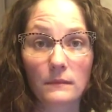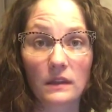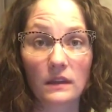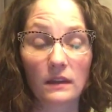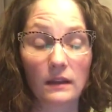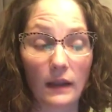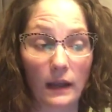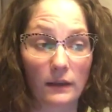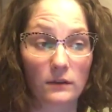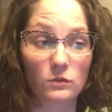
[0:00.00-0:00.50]

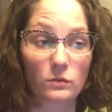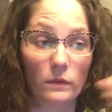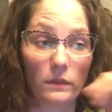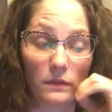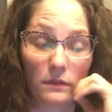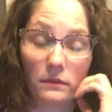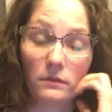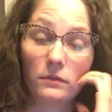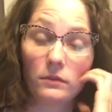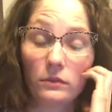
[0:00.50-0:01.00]
connect with
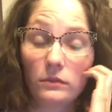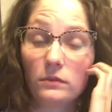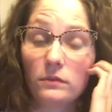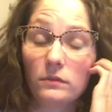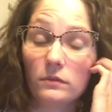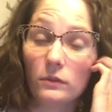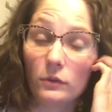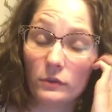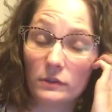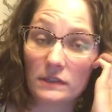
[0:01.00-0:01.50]

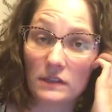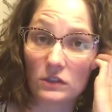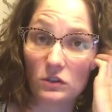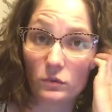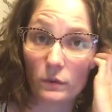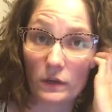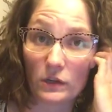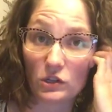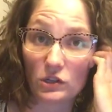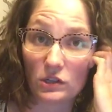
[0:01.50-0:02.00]
those
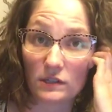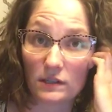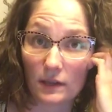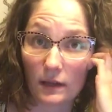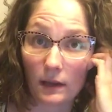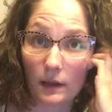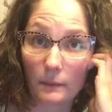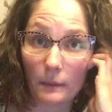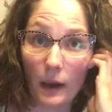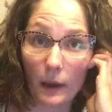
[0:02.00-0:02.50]
situations
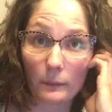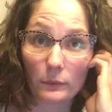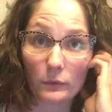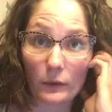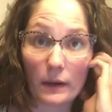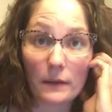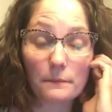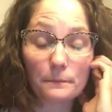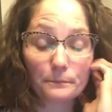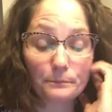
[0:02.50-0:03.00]
that come up,
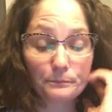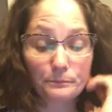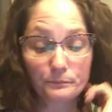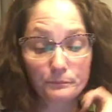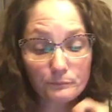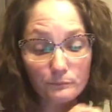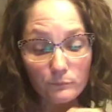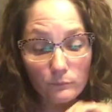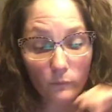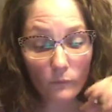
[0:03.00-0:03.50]
right?
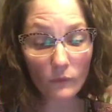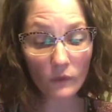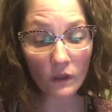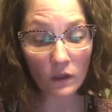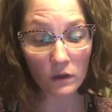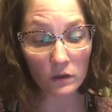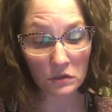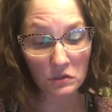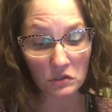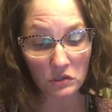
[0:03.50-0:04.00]

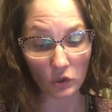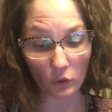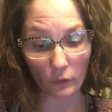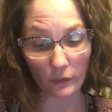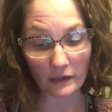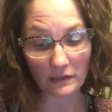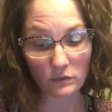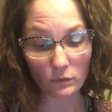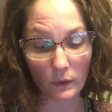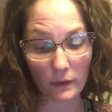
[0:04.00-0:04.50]
So
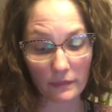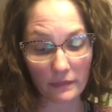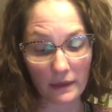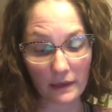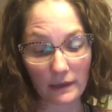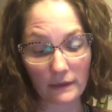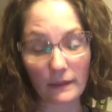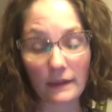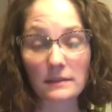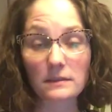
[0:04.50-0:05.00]
that's one
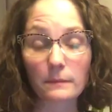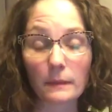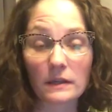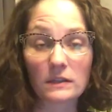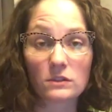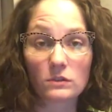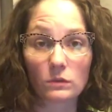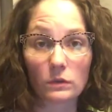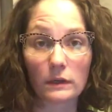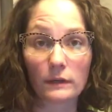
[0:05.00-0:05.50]
thing, and that's my
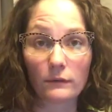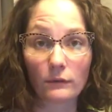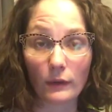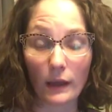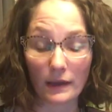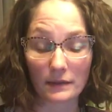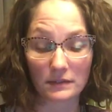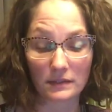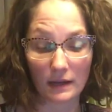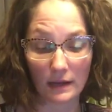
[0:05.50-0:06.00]
story of
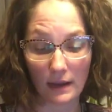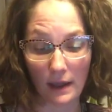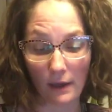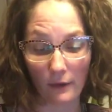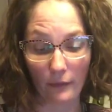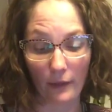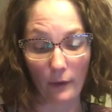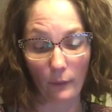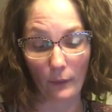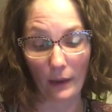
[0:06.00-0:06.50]
last night,
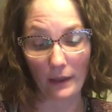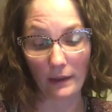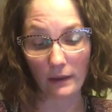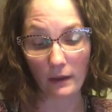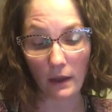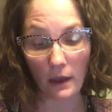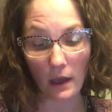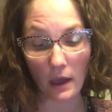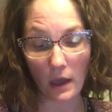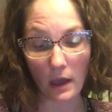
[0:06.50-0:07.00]
how that went.
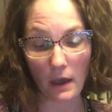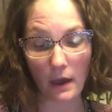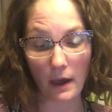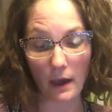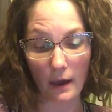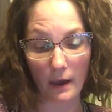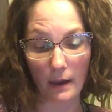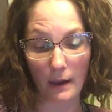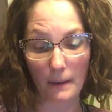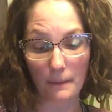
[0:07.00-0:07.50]

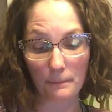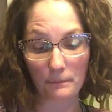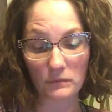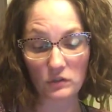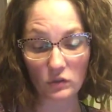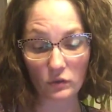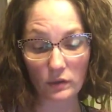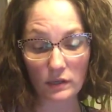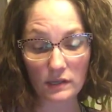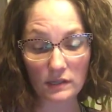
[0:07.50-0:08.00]
Um,
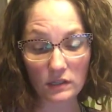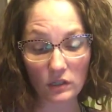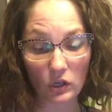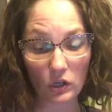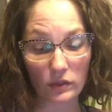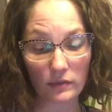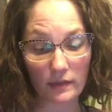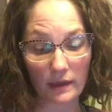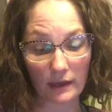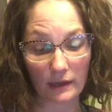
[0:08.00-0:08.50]
so it is a
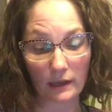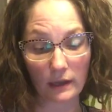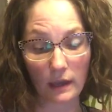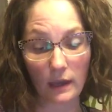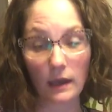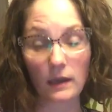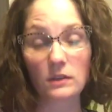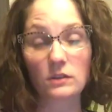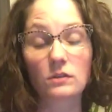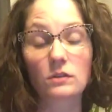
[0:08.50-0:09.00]
good thing.
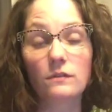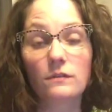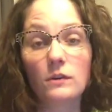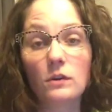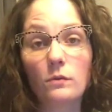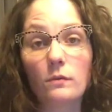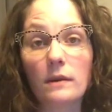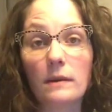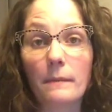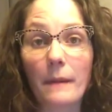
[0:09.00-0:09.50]
So if
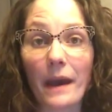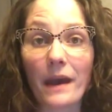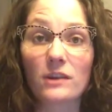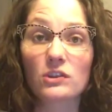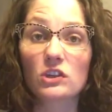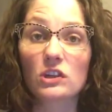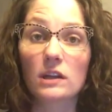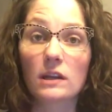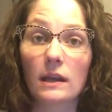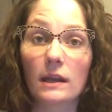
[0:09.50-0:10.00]
you
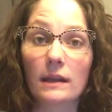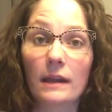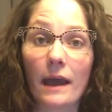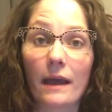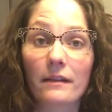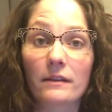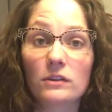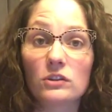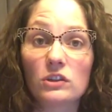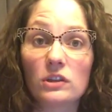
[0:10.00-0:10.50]
imagine
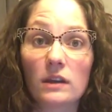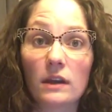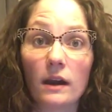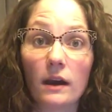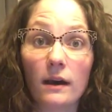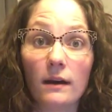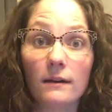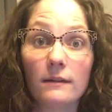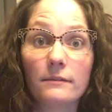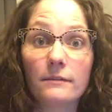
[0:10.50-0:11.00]
analogy
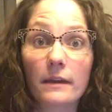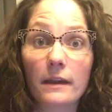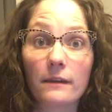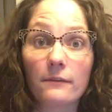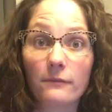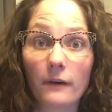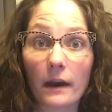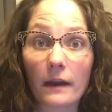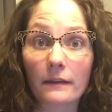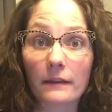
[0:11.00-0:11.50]
of a
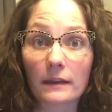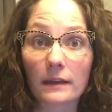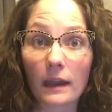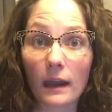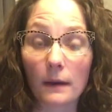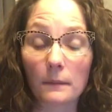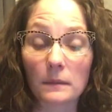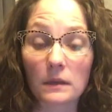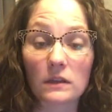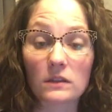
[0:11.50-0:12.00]
filing
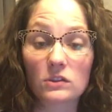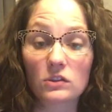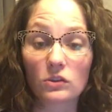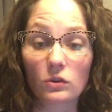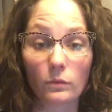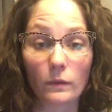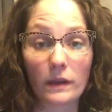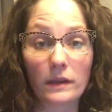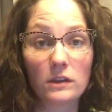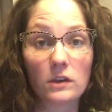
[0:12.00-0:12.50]
cabinet, so
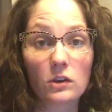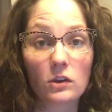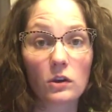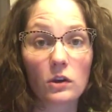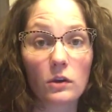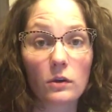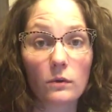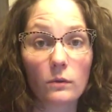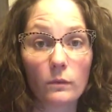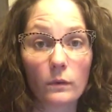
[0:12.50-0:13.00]
when you're
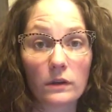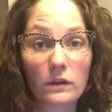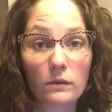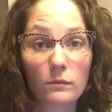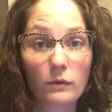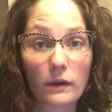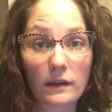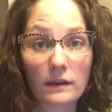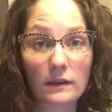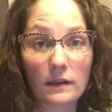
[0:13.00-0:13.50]
when you're
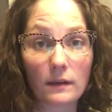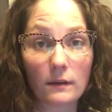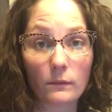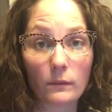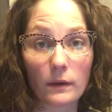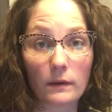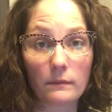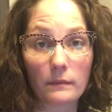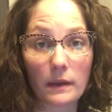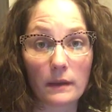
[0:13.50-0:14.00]
pregnant and
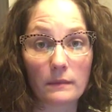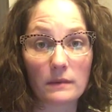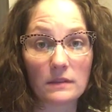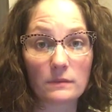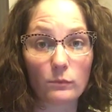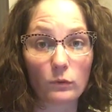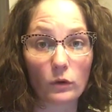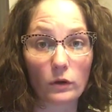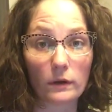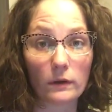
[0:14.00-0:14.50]
when baby's
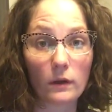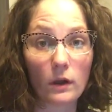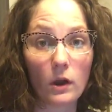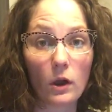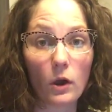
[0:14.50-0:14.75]
born,